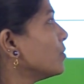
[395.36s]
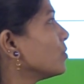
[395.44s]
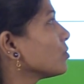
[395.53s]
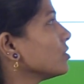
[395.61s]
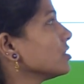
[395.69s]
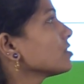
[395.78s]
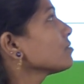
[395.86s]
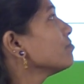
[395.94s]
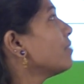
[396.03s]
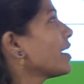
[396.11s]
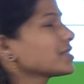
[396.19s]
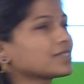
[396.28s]
to this
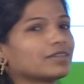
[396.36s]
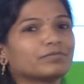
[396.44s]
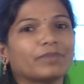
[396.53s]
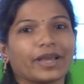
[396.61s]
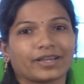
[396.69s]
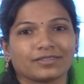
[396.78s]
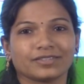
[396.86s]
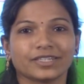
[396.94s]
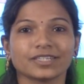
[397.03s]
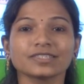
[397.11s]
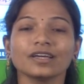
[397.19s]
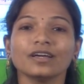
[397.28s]
BAX and BAC. That
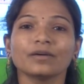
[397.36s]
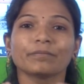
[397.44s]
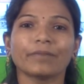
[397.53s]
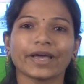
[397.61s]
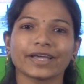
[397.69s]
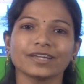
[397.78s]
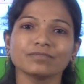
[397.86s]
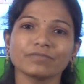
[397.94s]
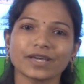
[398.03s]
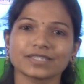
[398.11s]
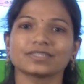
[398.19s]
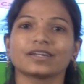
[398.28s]
is, BAC and
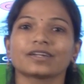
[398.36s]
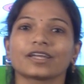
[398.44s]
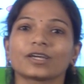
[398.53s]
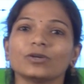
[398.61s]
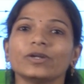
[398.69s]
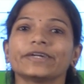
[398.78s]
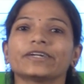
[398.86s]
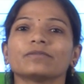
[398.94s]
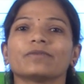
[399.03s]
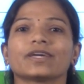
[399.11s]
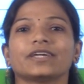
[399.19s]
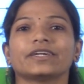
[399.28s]
BACs are regulated
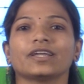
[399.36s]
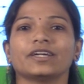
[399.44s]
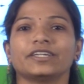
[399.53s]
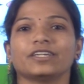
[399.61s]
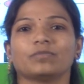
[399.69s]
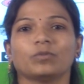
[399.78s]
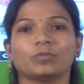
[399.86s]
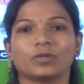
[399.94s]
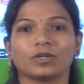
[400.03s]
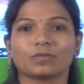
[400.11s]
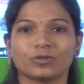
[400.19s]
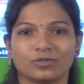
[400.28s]
by that
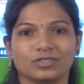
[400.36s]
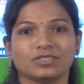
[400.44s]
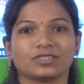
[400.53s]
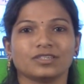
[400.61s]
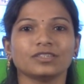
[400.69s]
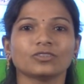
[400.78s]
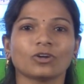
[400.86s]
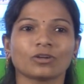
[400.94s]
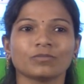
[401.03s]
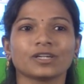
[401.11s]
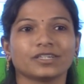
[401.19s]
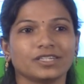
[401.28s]
anti-apoptic proteins in
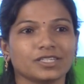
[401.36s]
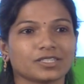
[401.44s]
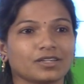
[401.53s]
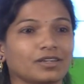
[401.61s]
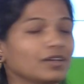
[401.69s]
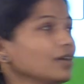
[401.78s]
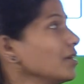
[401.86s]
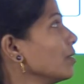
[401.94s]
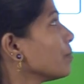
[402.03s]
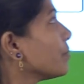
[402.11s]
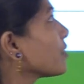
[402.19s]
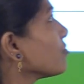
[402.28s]
normal condition.
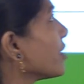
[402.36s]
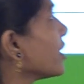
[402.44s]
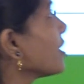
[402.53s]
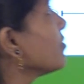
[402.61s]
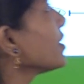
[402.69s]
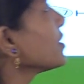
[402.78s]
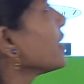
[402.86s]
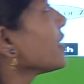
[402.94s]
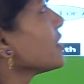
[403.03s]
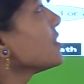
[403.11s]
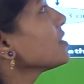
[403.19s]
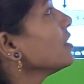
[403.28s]
But whenever there
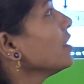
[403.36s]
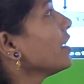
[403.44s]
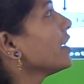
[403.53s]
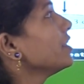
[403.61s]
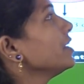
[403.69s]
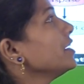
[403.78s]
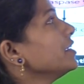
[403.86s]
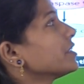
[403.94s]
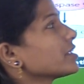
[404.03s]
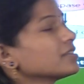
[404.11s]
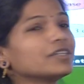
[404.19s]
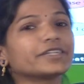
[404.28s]
is any
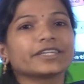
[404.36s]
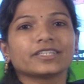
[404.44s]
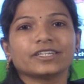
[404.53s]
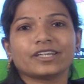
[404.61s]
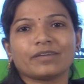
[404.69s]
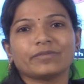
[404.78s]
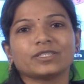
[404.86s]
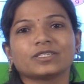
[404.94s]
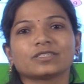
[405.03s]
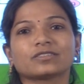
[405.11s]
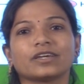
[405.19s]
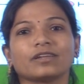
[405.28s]
internal DNA damage
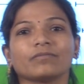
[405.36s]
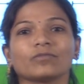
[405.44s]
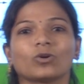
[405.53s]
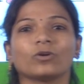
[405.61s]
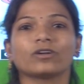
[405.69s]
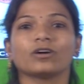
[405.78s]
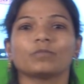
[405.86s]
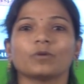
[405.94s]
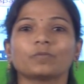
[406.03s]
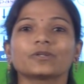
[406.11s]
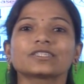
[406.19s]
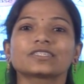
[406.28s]
is there or
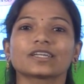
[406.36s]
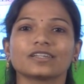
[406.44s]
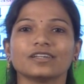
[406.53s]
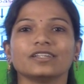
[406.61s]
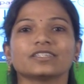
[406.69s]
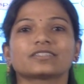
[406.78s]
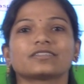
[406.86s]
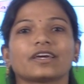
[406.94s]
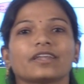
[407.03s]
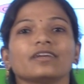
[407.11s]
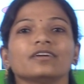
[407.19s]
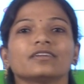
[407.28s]
apoptic signal is there,